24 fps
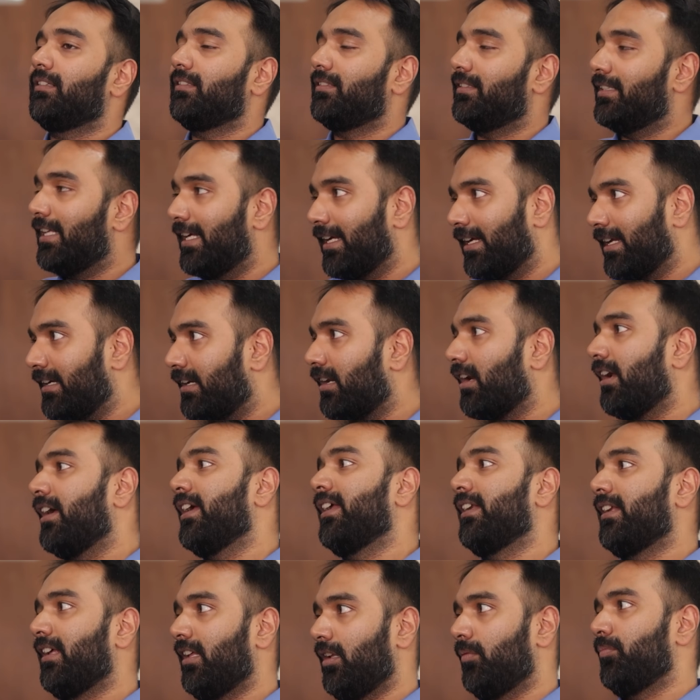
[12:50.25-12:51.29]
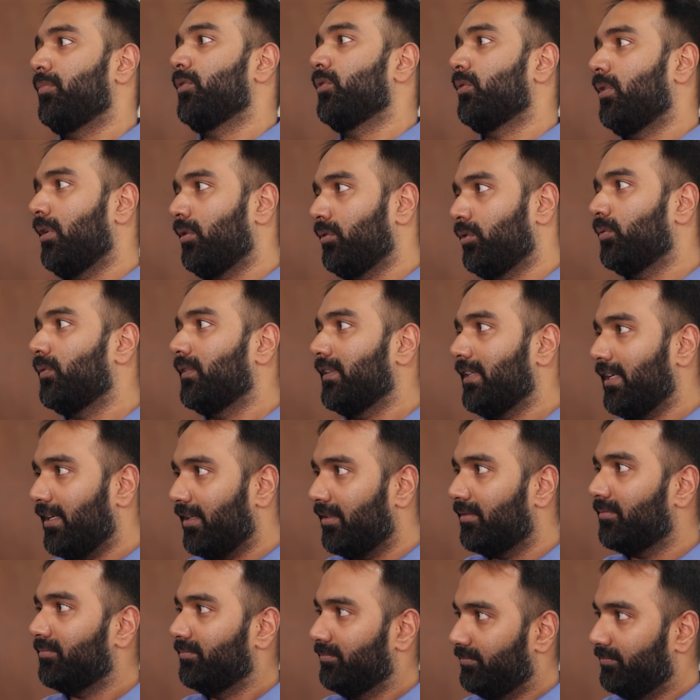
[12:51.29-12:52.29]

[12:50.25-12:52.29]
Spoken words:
they can try and help you out over there.